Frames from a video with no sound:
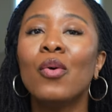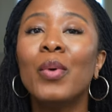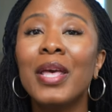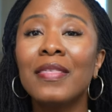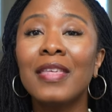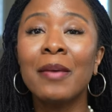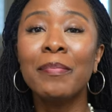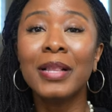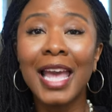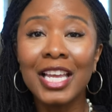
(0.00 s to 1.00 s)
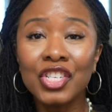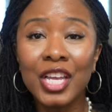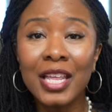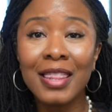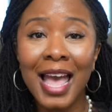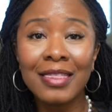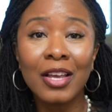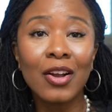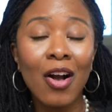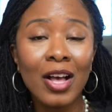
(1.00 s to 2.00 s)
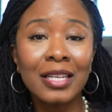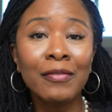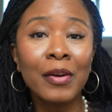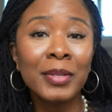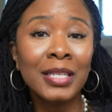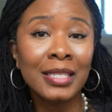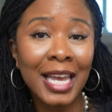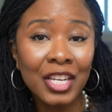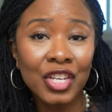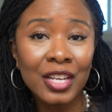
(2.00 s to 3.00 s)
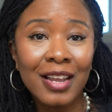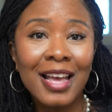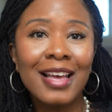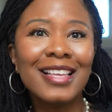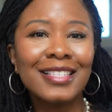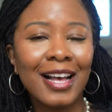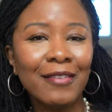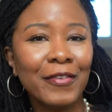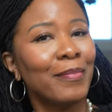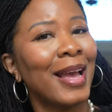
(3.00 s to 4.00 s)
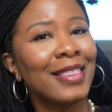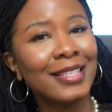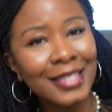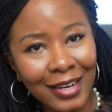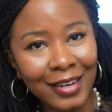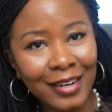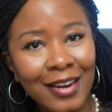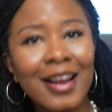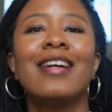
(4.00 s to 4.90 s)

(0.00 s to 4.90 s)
with the implication that the cost of representation is covered by the seller.